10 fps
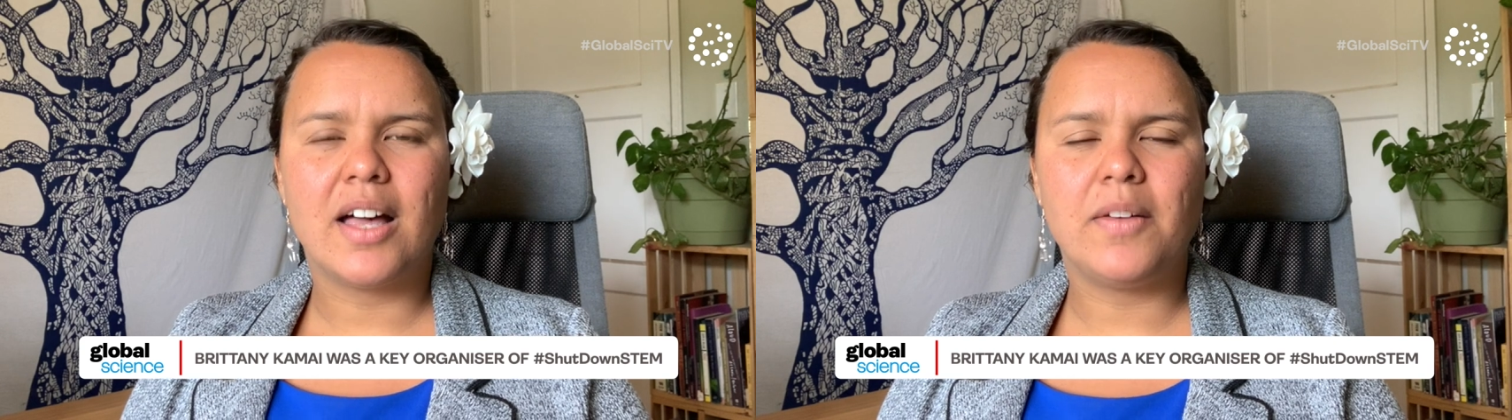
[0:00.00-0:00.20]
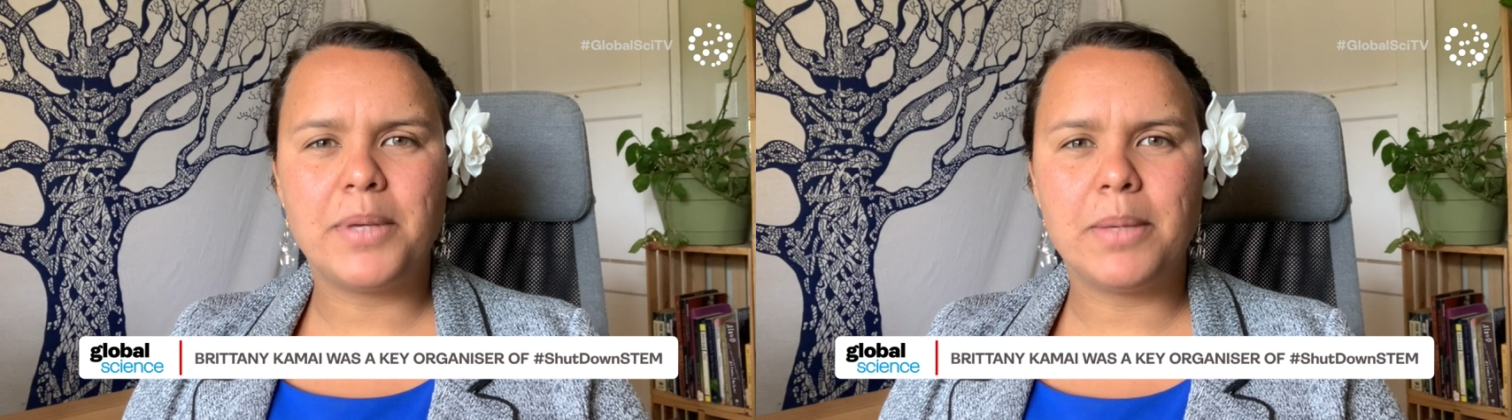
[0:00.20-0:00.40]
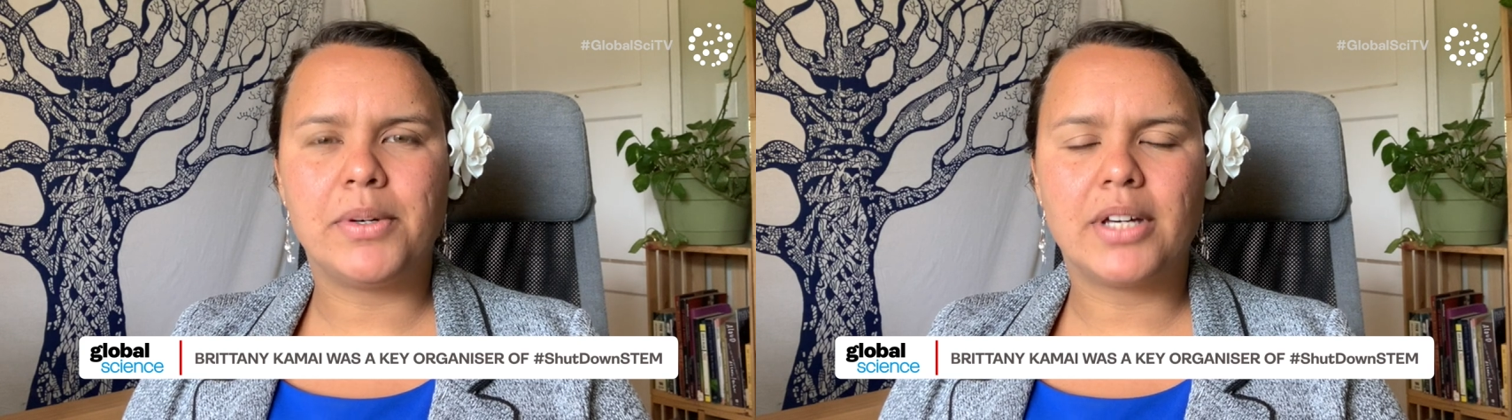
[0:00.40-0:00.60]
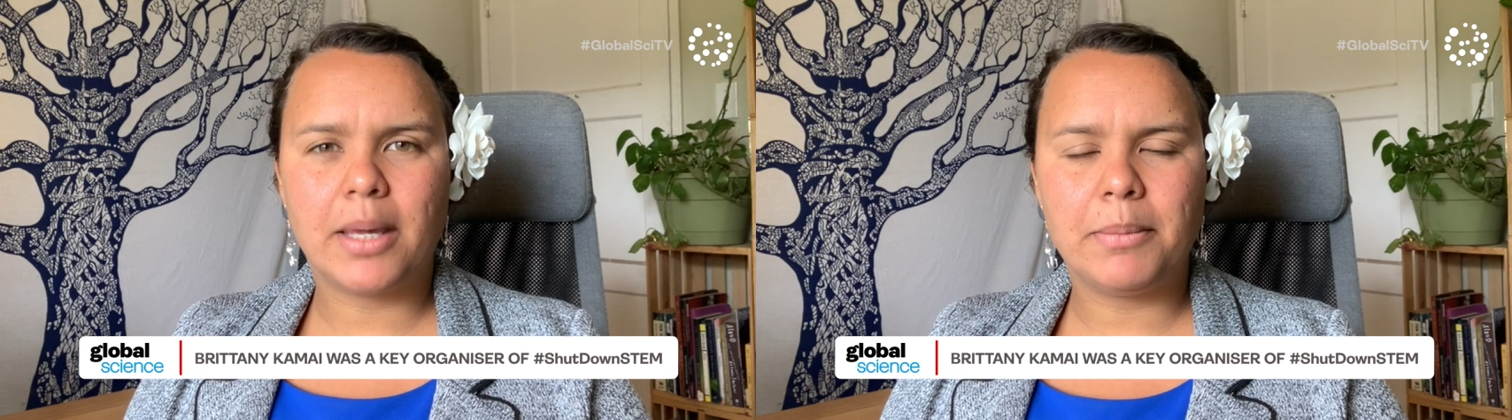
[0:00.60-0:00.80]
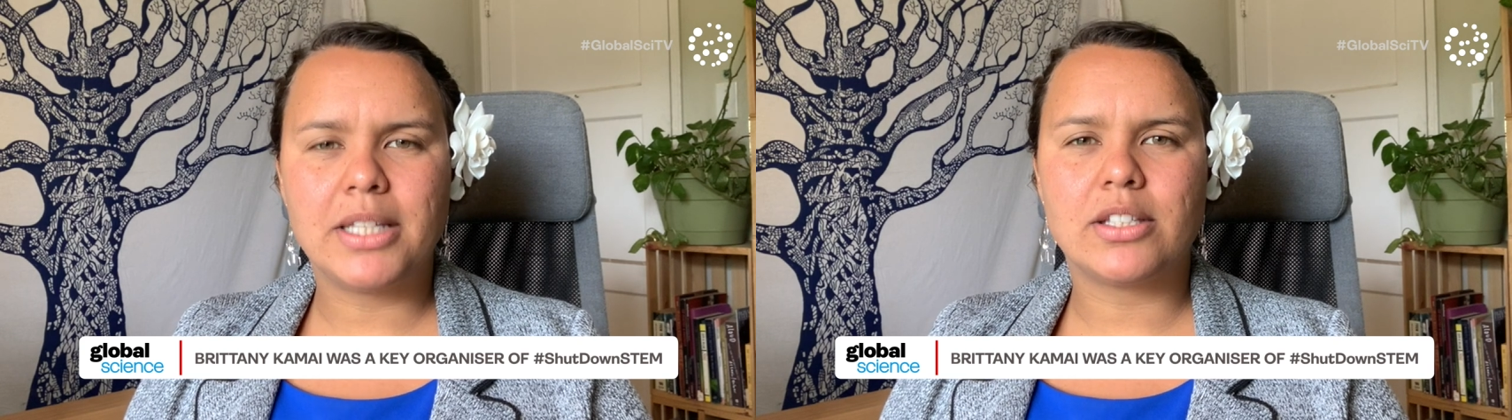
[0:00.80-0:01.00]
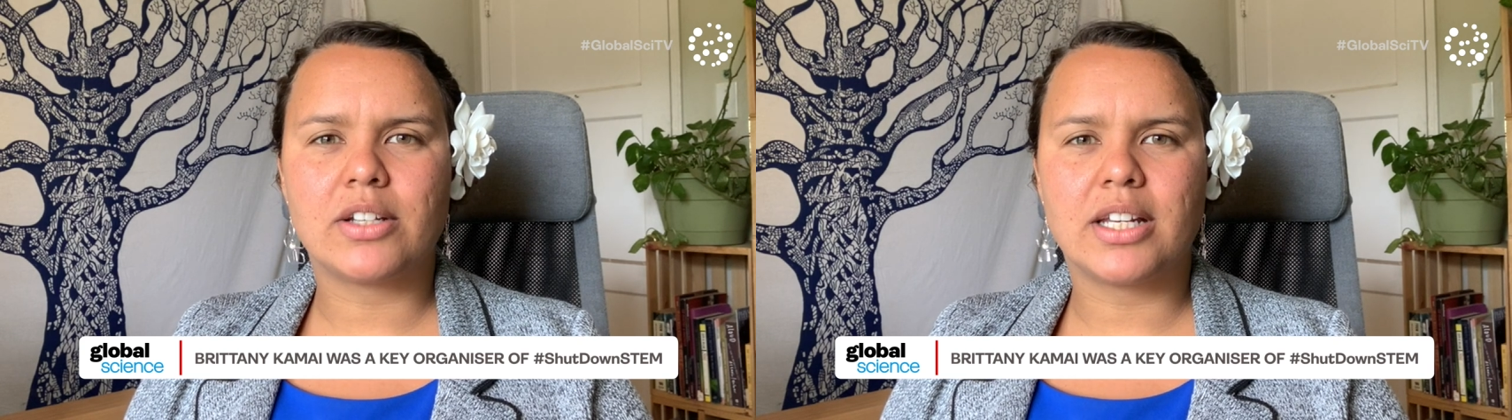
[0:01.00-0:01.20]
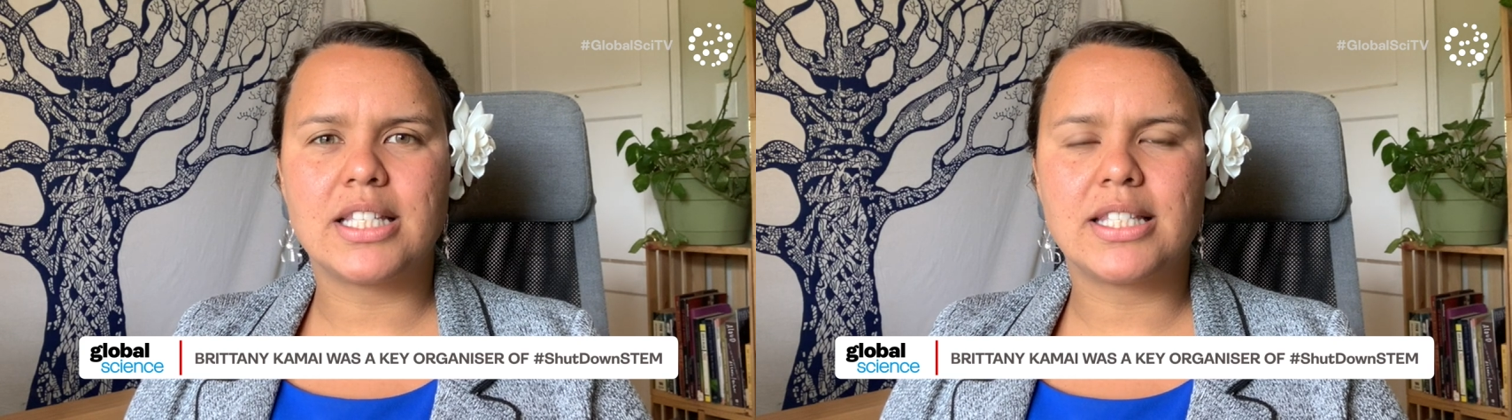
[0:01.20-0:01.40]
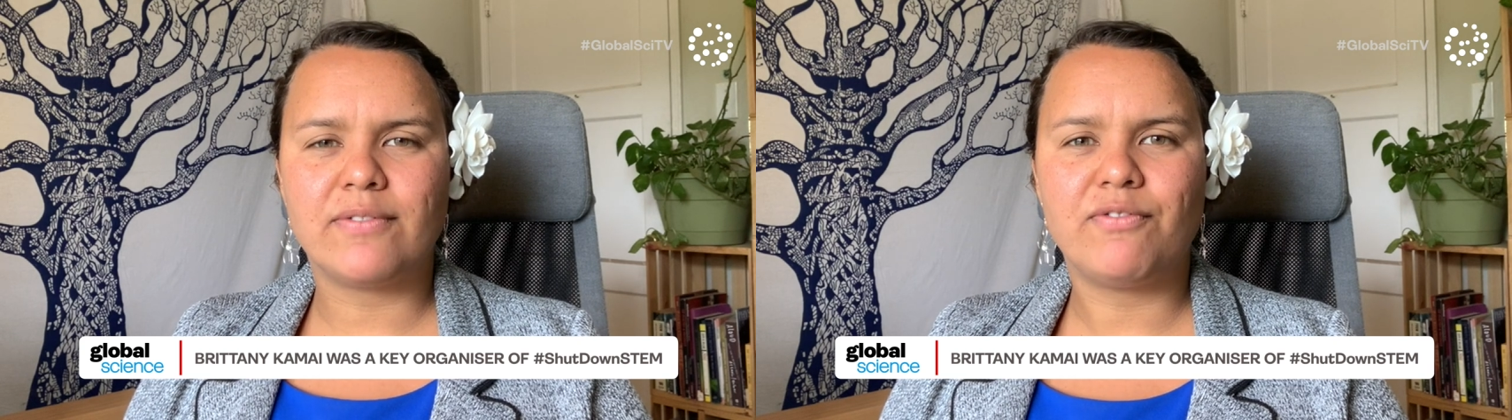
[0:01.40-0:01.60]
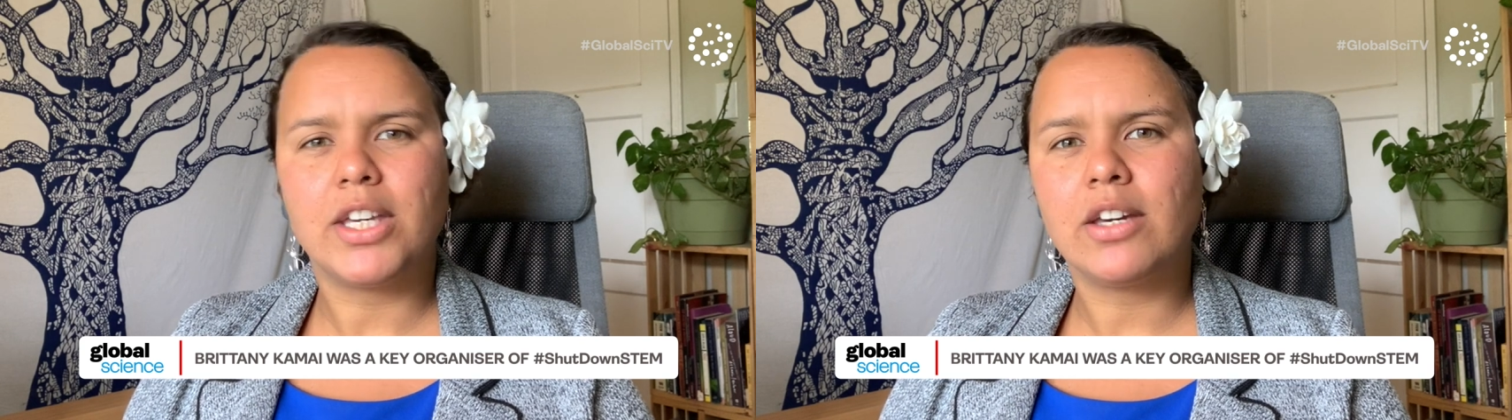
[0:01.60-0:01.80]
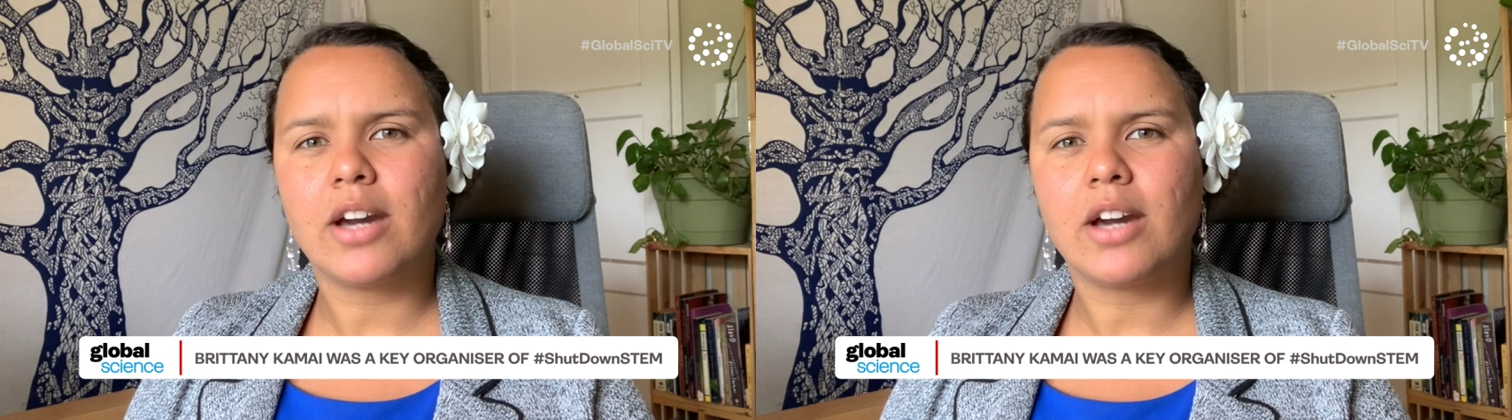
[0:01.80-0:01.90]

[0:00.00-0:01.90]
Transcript: of people coming to try to figure